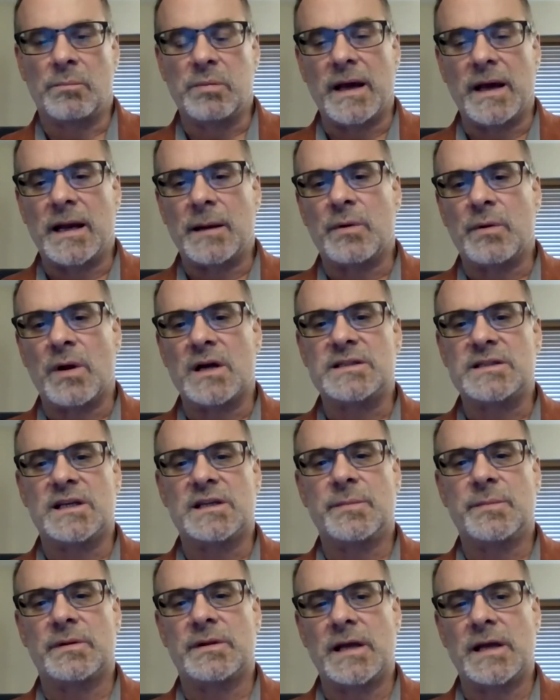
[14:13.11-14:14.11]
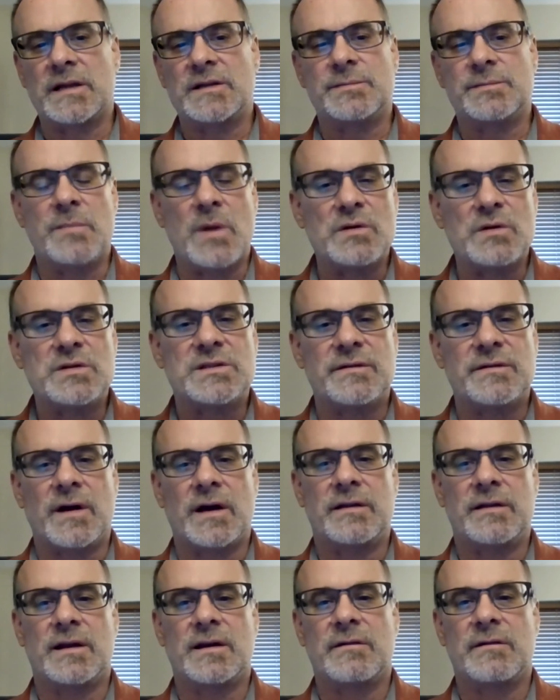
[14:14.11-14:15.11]
planning process, but that's most of,
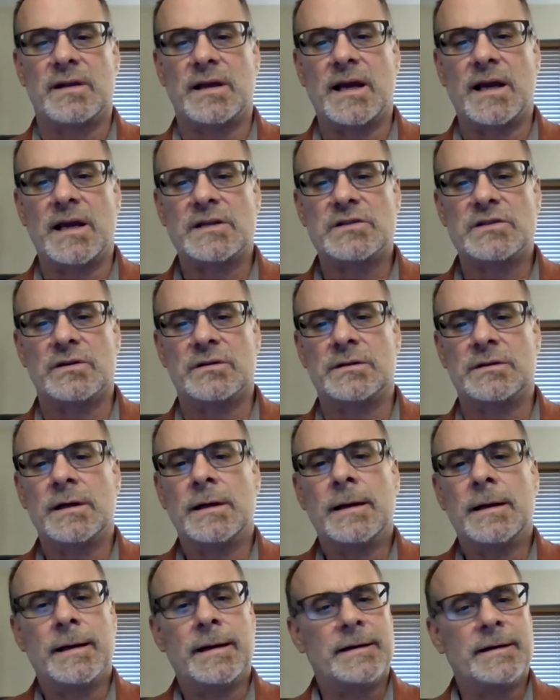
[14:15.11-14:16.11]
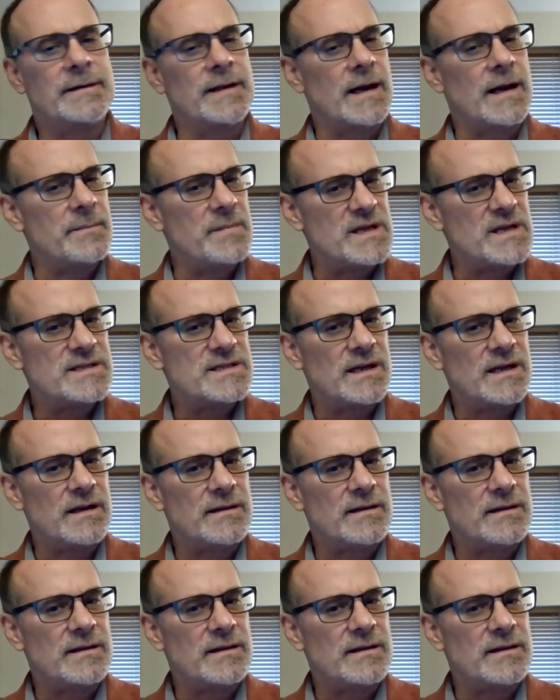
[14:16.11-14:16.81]
I think, of the answers. Did I miss